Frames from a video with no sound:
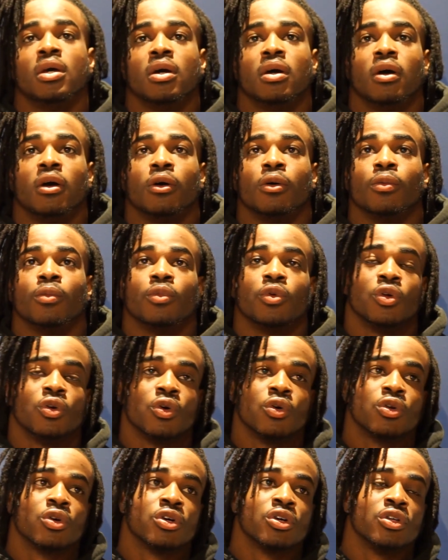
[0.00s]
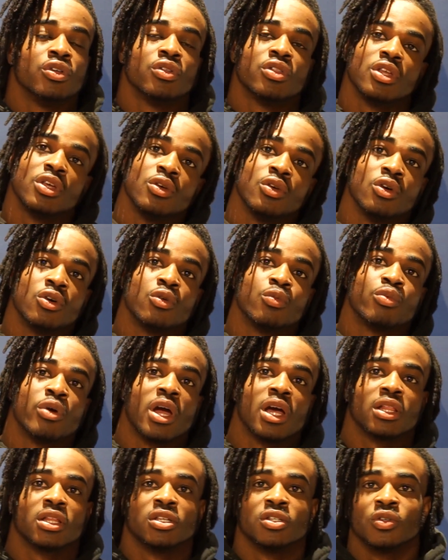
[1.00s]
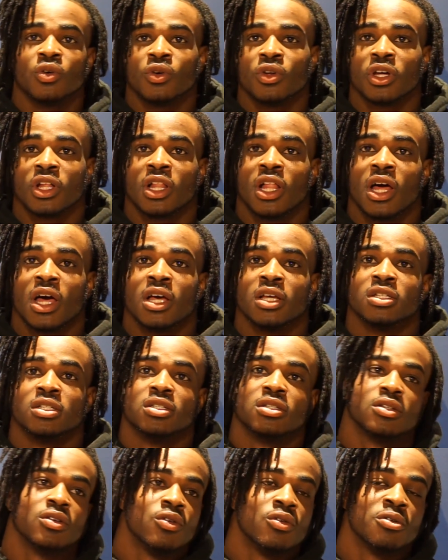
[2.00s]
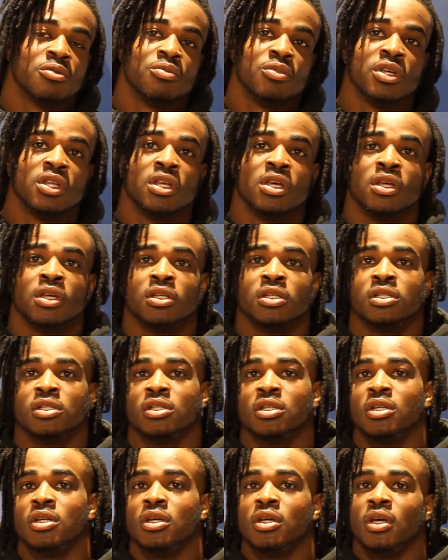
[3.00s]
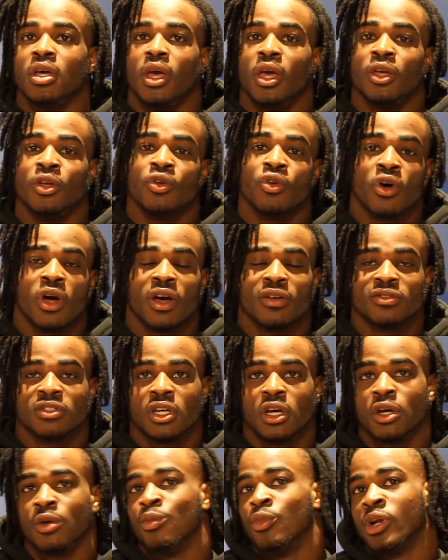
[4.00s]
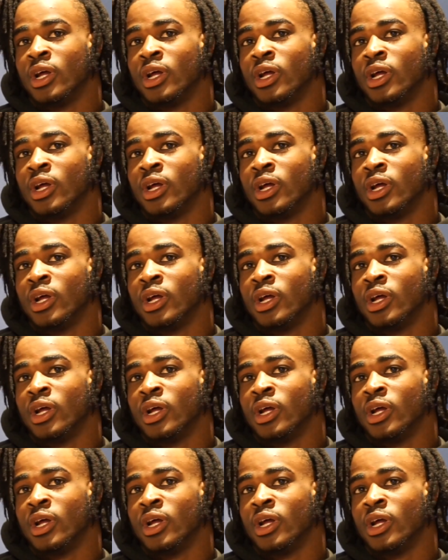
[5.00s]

um, go to you think you go to practice, go to class, go to meetings, and you don't have time.